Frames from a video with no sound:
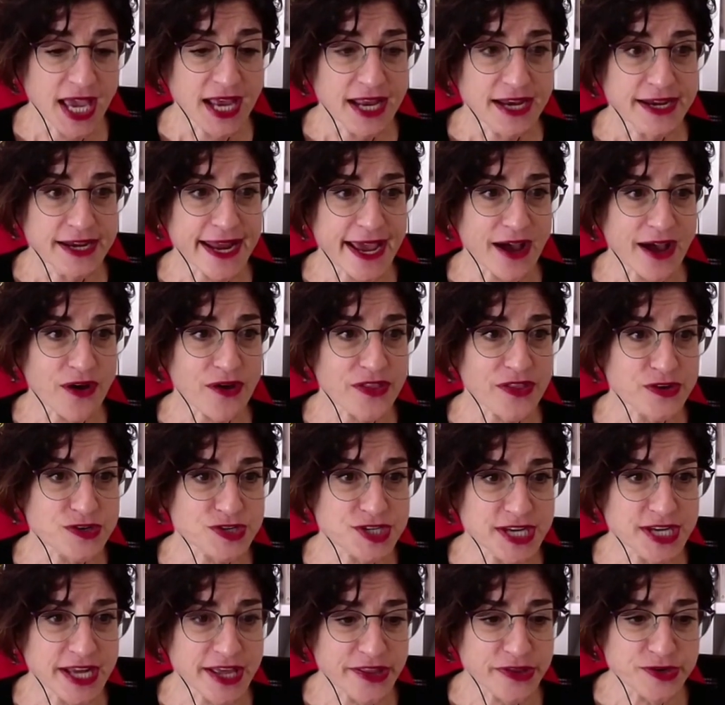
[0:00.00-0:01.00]
Now, there's
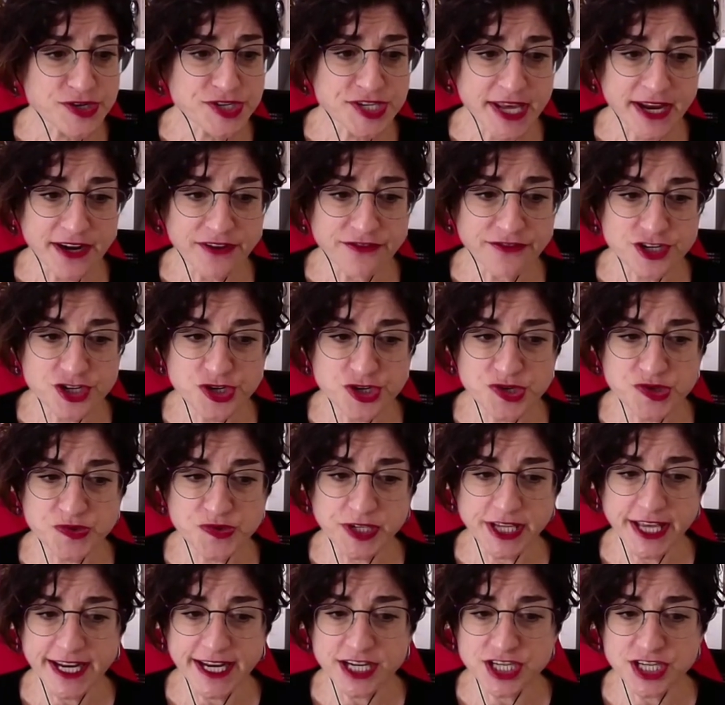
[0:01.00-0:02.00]
another set of issues
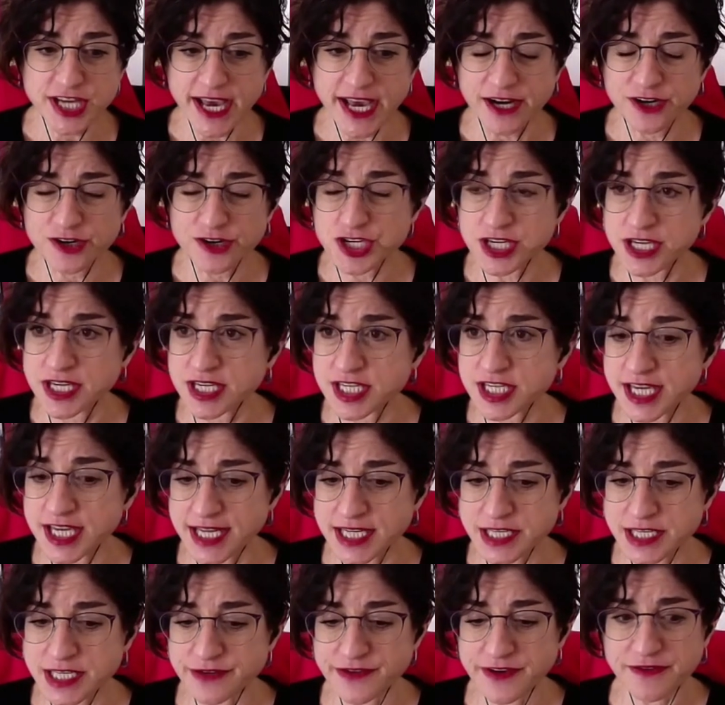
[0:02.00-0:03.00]
related to energy
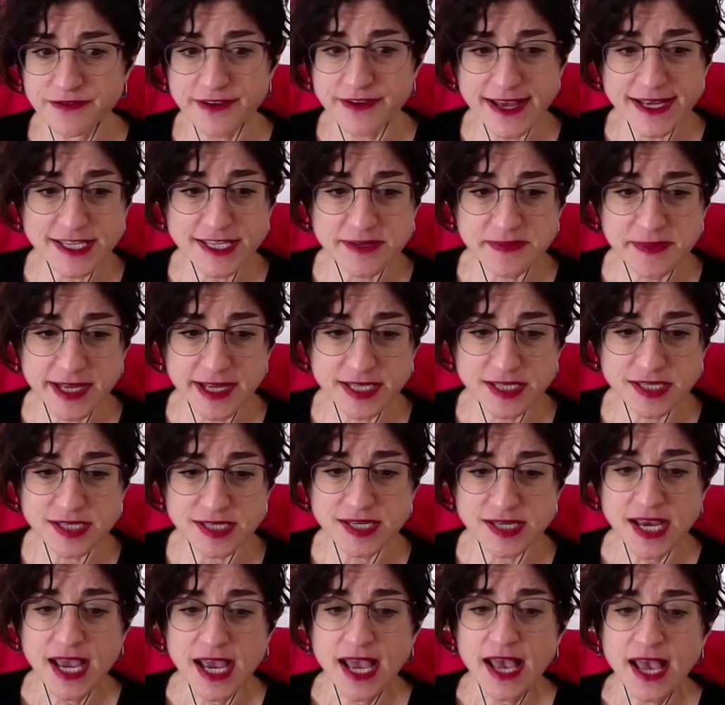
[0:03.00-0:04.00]
intensive
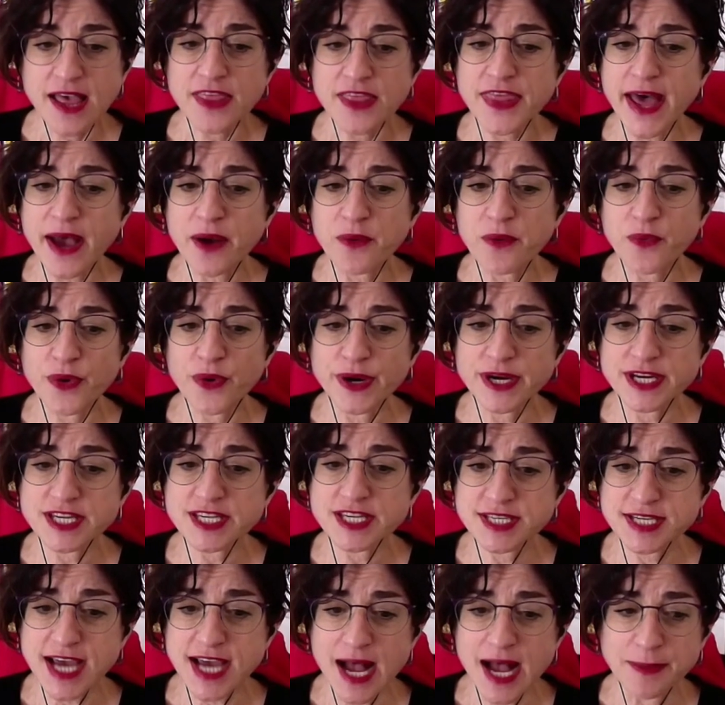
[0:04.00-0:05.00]
investments that were
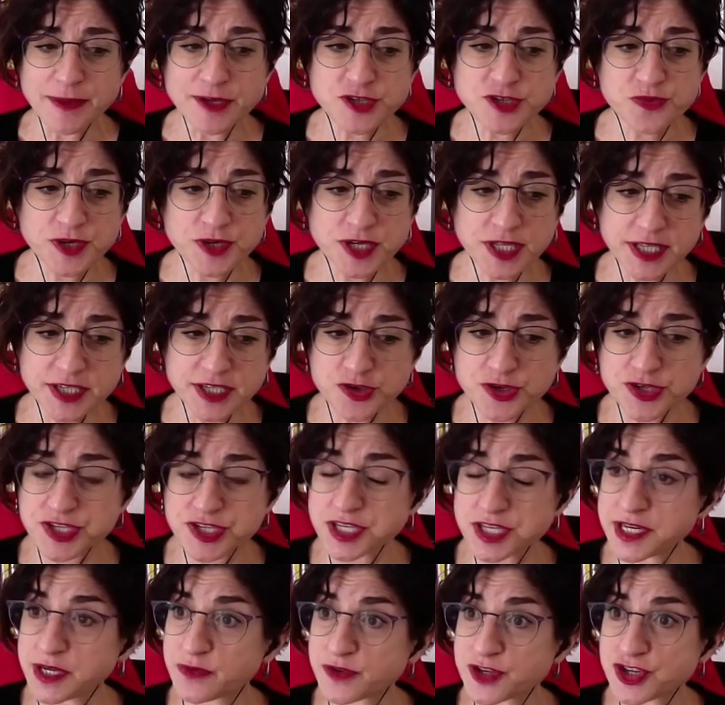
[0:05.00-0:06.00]
established when
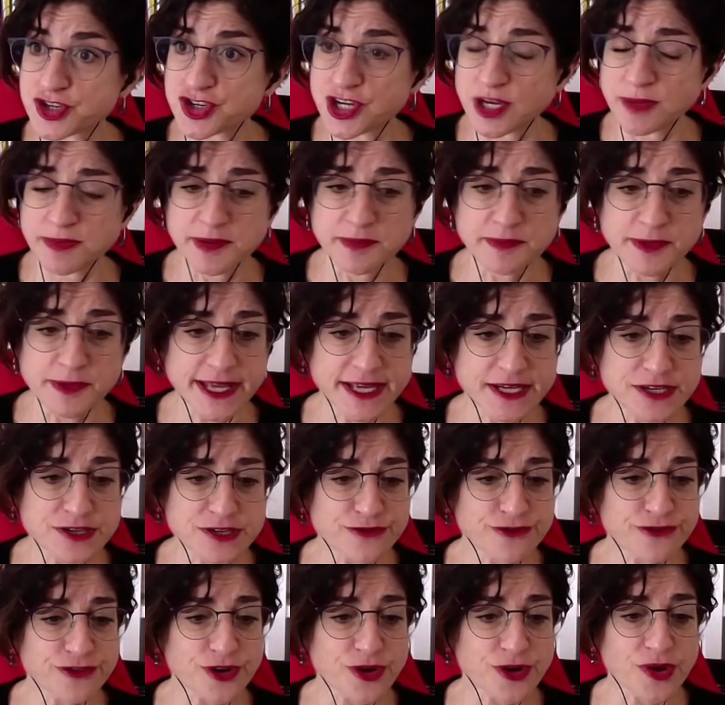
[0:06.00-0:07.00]
electricity was cheap and
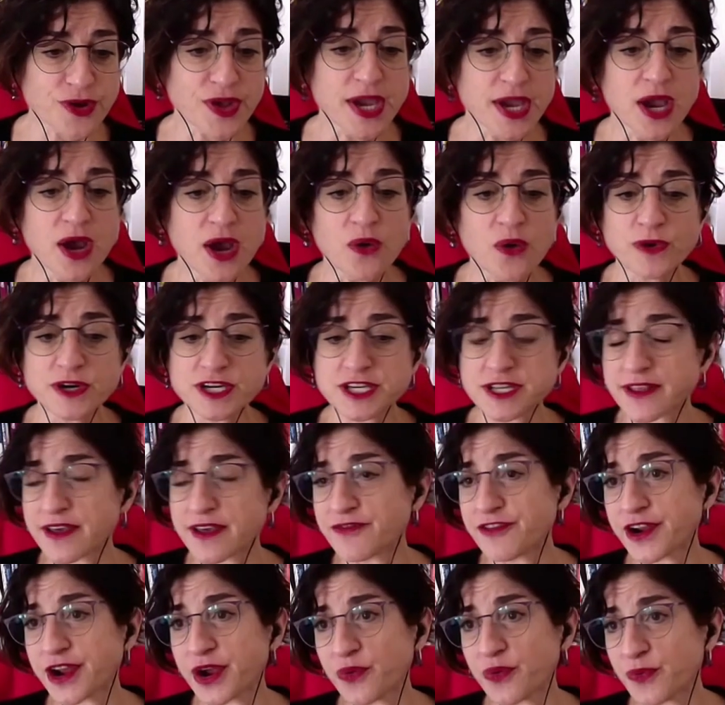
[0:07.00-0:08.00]
plentiful, where South
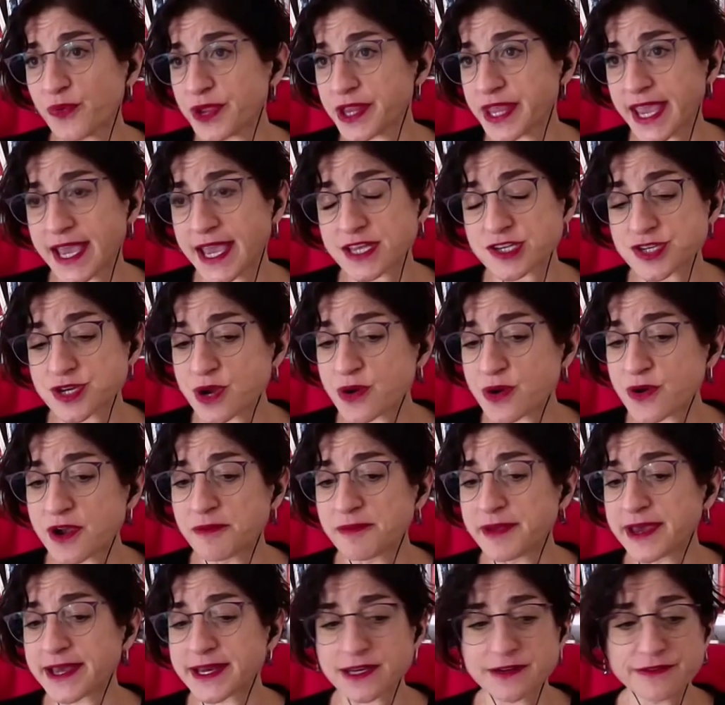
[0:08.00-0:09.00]
Africa really has no
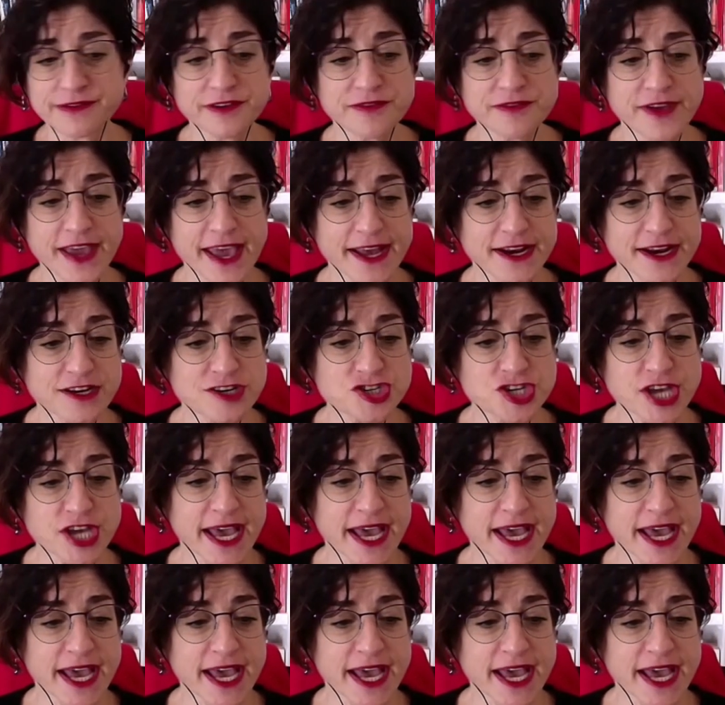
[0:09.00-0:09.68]
competitive advantage.